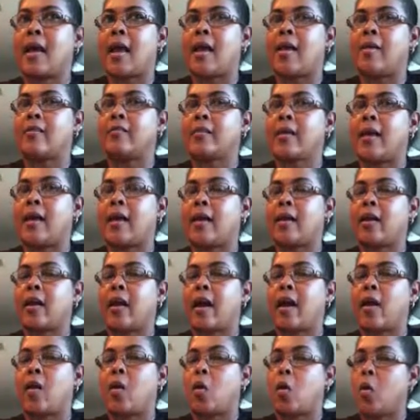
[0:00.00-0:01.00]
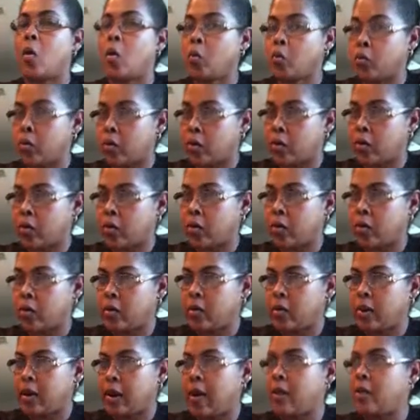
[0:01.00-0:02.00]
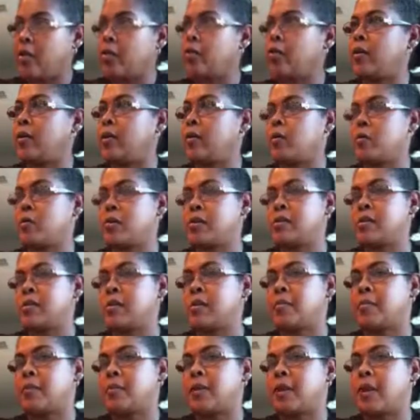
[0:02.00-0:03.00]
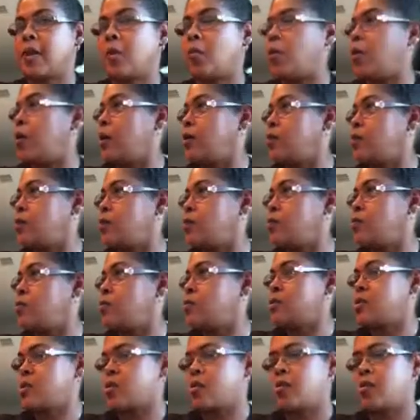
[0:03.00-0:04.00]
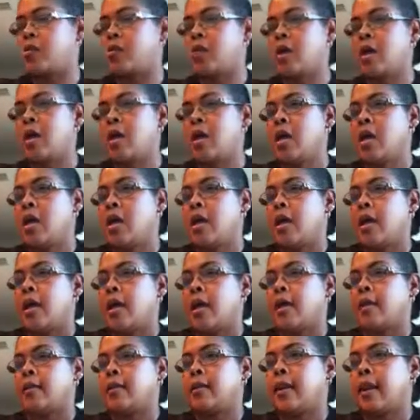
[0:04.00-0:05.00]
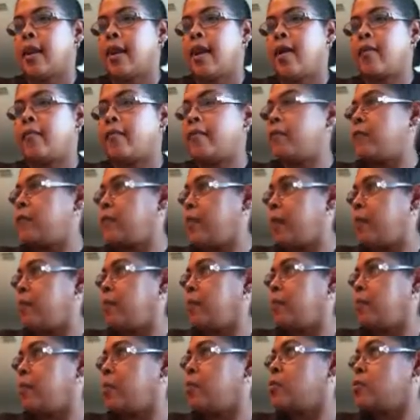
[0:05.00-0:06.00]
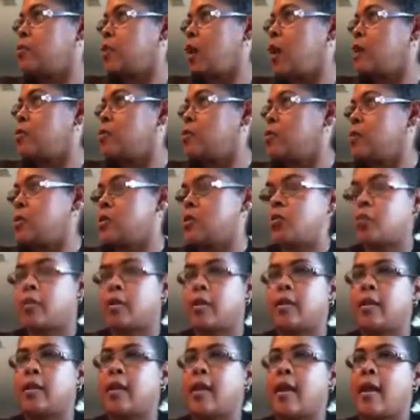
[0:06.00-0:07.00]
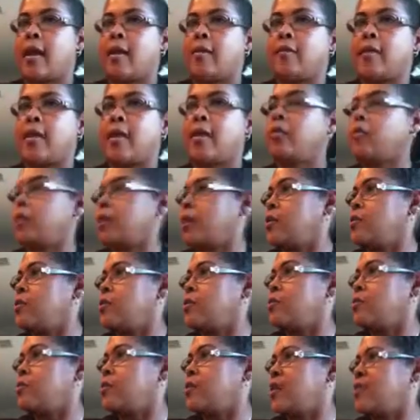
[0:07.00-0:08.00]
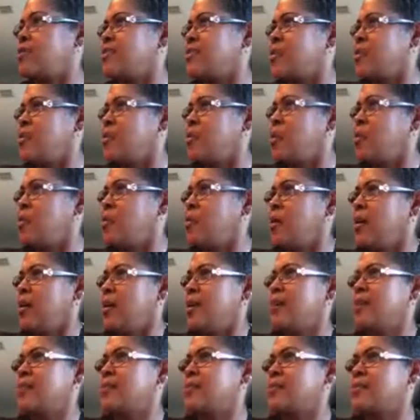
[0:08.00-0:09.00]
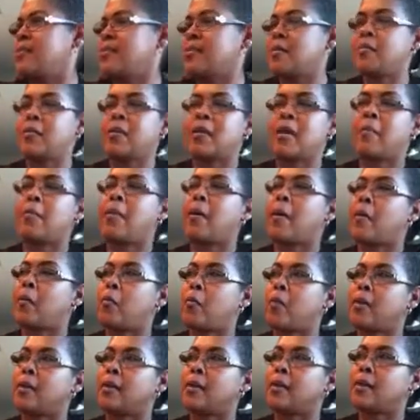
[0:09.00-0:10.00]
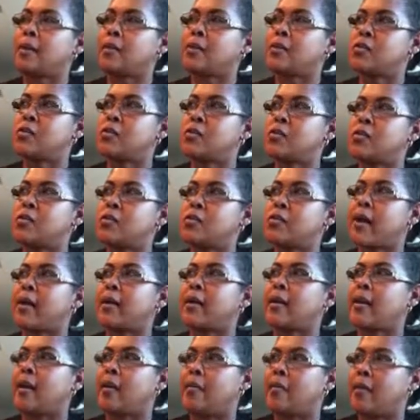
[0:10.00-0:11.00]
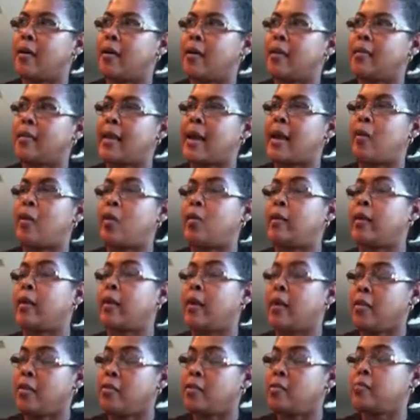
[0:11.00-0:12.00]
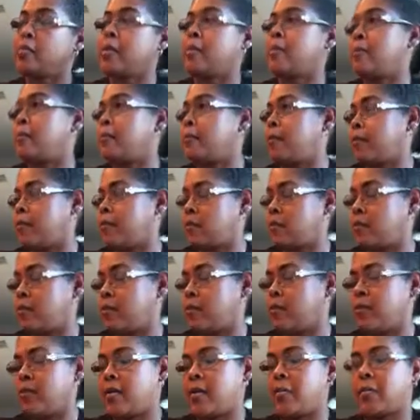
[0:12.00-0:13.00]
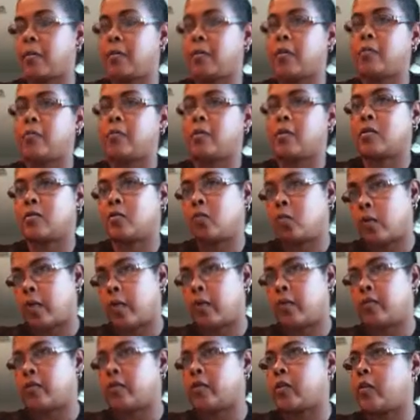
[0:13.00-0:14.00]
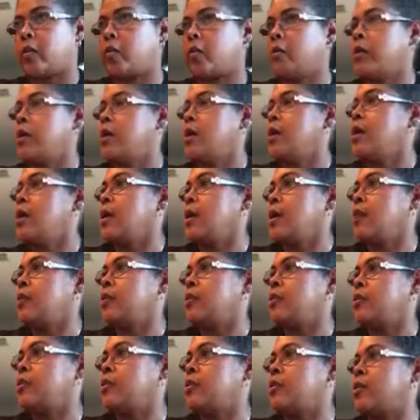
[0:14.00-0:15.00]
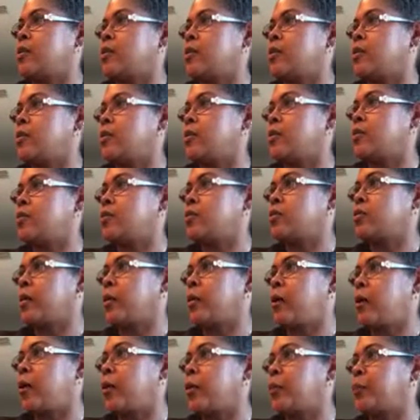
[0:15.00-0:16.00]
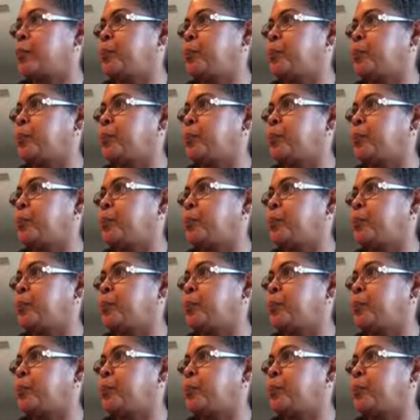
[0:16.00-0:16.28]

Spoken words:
as I got older, I knew it was something that I wanted to do. So, and then I have family members also as well that have health issues. So I said, you know what, it's something I probably want to look into so I can help up not only others but my family members as well. So it was just something dear to my heart.